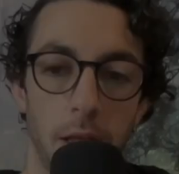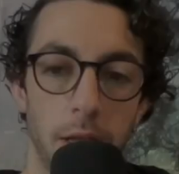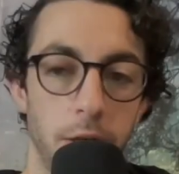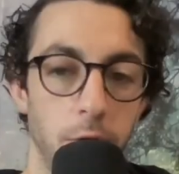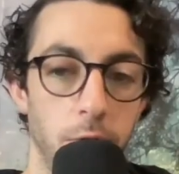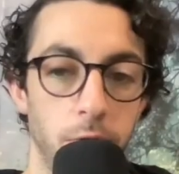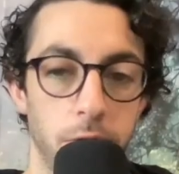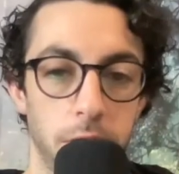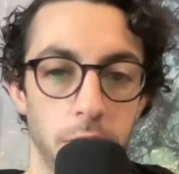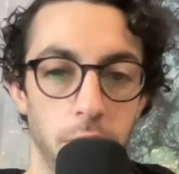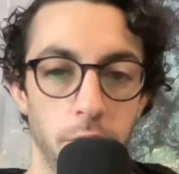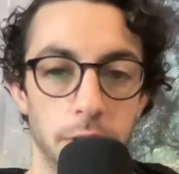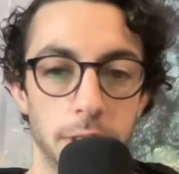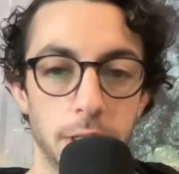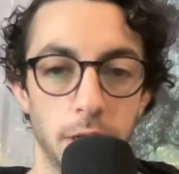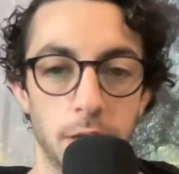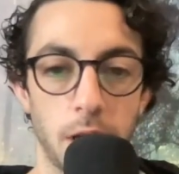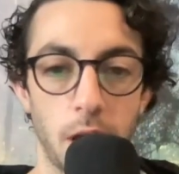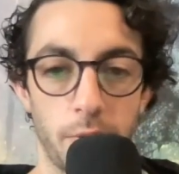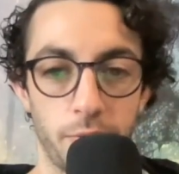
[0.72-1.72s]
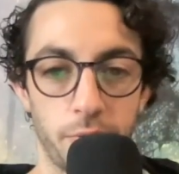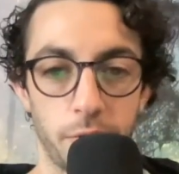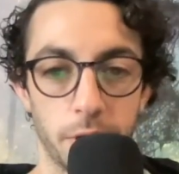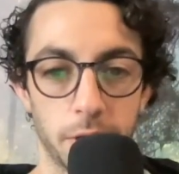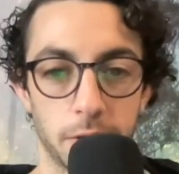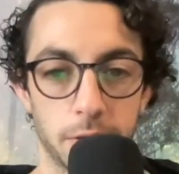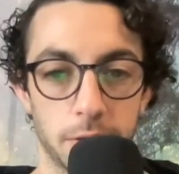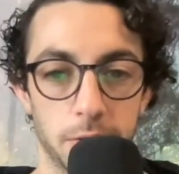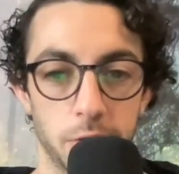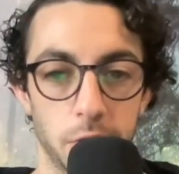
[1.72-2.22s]
a new series on
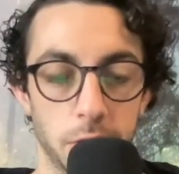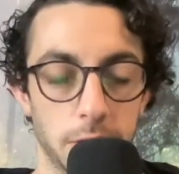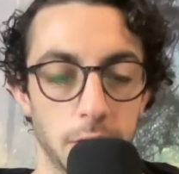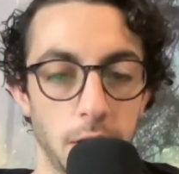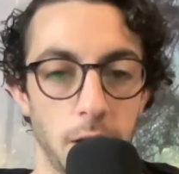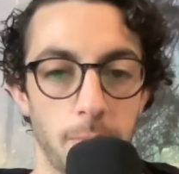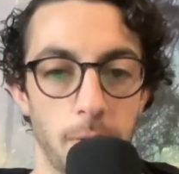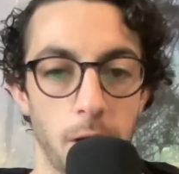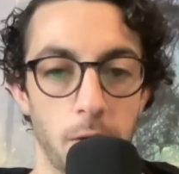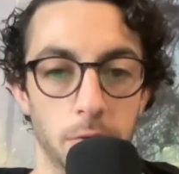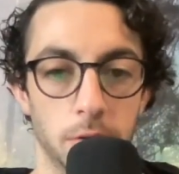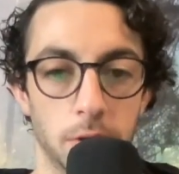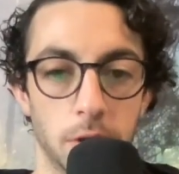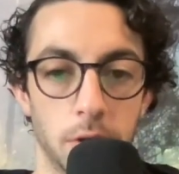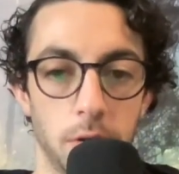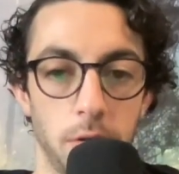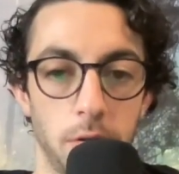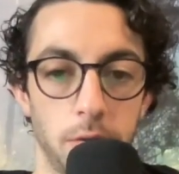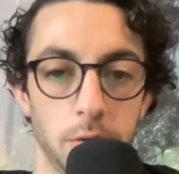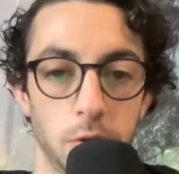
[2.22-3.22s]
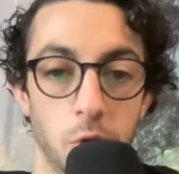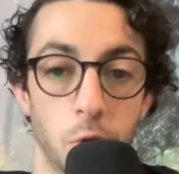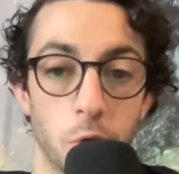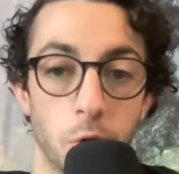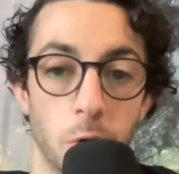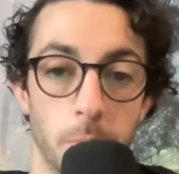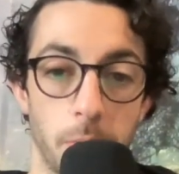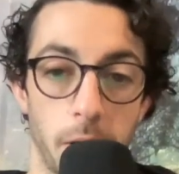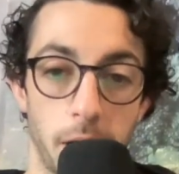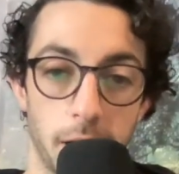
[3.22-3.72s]
Netflix just came out called
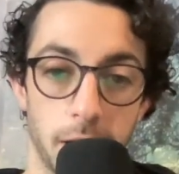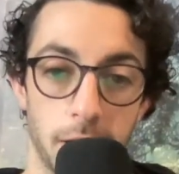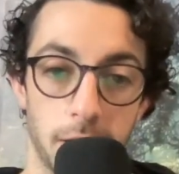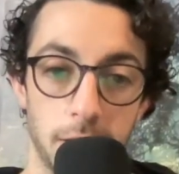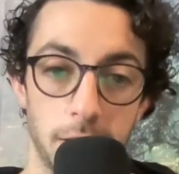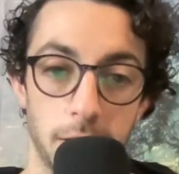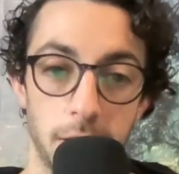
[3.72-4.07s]
Quarterback.